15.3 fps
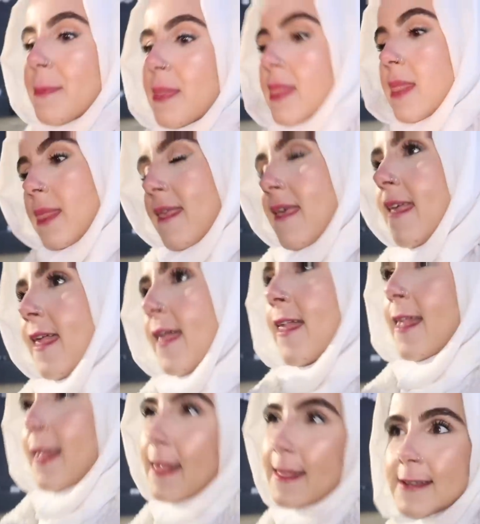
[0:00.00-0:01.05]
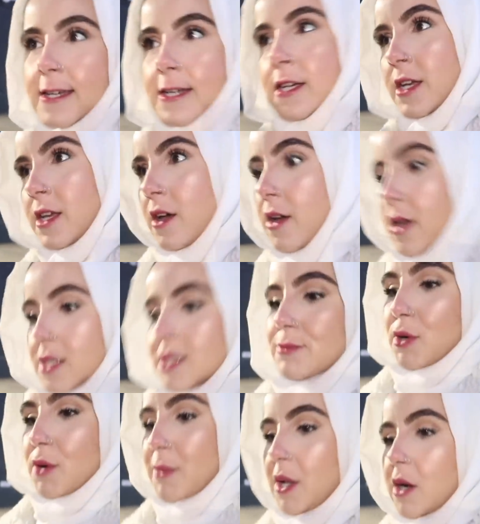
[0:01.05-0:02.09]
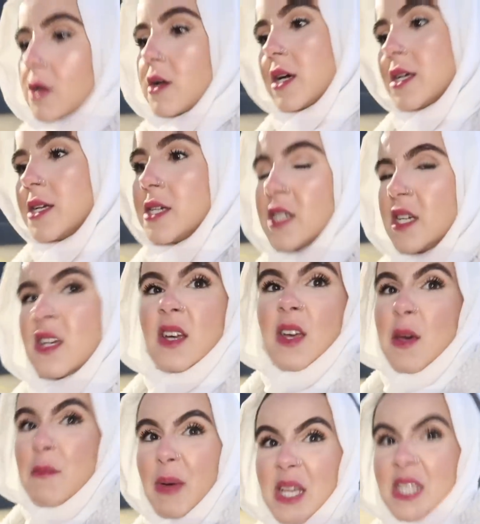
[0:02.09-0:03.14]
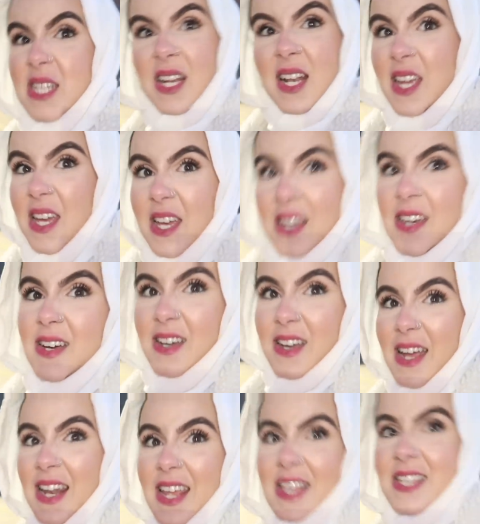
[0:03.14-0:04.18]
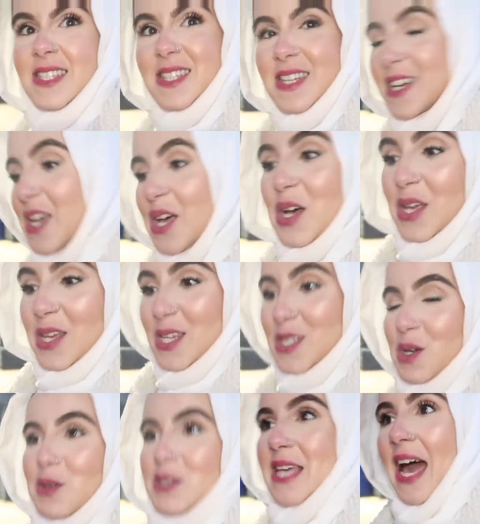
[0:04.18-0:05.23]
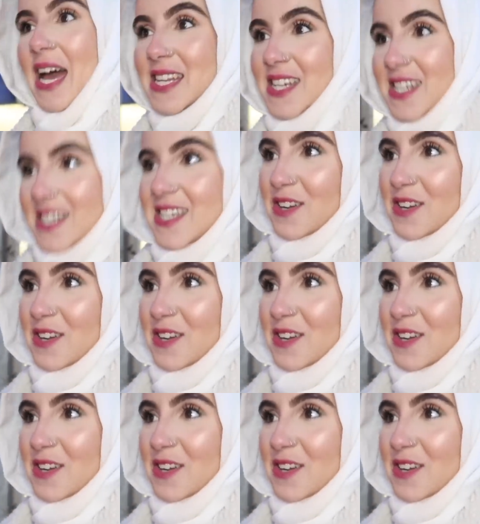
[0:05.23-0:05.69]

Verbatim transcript: One craving, they'll get one. Yeah, get some more milk. Basically, a list is always added